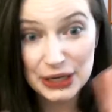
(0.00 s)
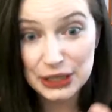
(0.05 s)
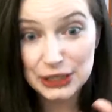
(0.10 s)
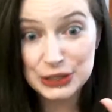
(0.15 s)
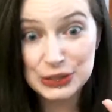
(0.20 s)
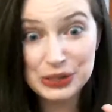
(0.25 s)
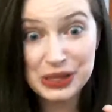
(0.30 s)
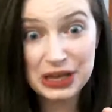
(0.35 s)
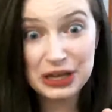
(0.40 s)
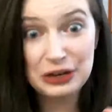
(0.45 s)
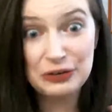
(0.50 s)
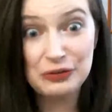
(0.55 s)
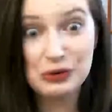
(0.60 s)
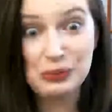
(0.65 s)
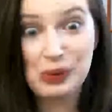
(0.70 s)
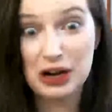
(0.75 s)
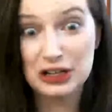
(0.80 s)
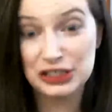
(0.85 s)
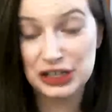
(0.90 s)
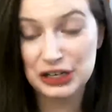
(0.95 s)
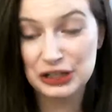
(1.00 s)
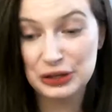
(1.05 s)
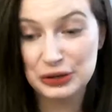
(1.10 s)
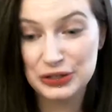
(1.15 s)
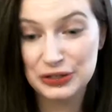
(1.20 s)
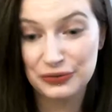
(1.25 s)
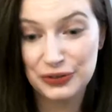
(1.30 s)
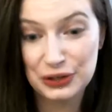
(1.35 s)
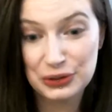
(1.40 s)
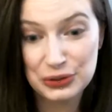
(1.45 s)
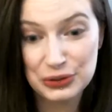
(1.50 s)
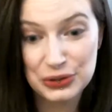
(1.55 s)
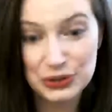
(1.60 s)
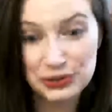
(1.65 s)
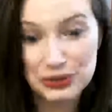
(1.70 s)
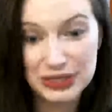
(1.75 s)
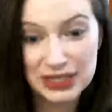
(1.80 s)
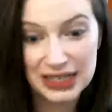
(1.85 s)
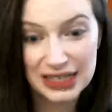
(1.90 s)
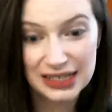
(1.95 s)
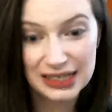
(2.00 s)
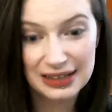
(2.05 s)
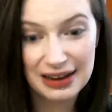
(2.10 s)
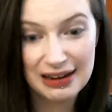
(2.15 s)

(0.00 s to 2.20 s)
So thank you for watching, those of you who tuned in.